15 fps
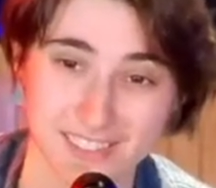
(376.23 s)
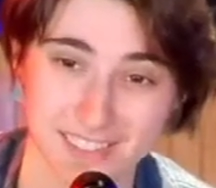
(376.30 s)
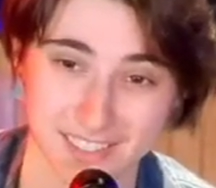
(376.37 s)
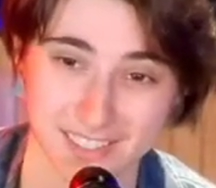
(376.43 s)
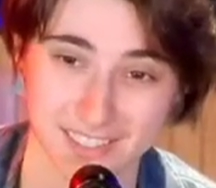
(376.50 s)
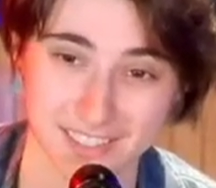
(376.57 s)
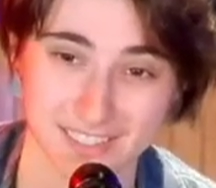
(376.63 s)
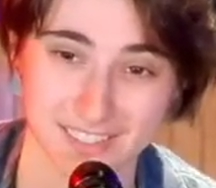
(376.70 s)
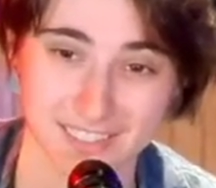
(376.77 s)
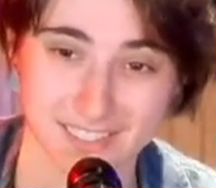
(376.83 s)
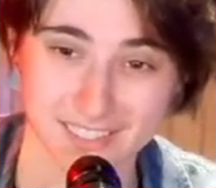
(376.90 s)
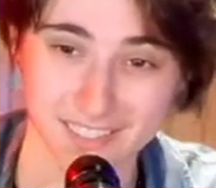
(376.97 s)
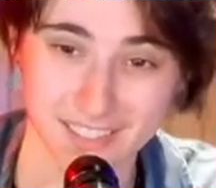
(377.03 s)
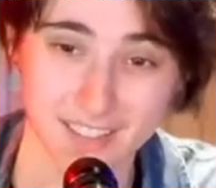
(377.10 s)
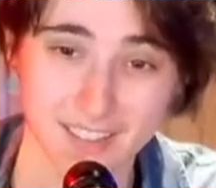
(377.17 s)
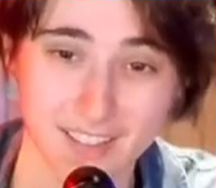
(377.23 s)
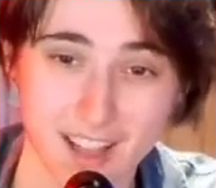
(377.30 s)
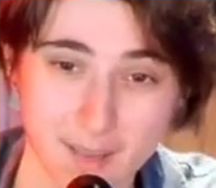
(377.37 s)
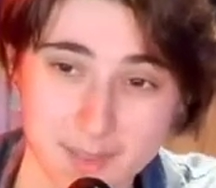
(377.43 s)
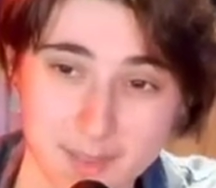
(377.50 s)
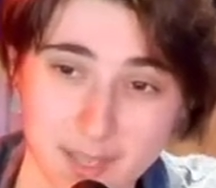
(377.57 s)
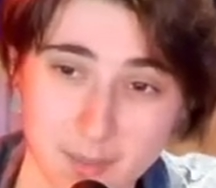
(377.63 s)
just a little hop,
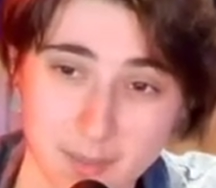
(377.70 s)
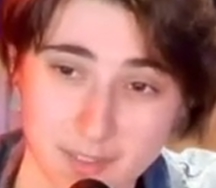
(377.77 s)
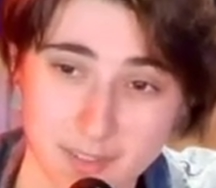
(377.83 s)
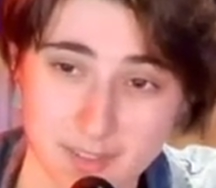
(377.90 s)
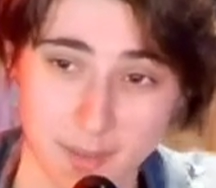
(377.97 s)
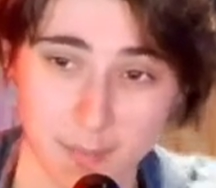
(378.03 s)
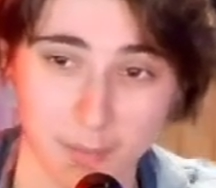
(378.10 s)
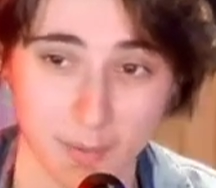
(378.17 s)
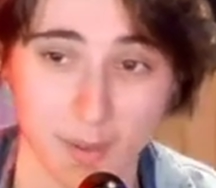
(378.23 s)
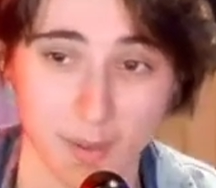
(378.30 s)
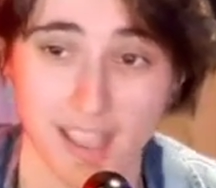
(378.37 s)
skip, and a jump away.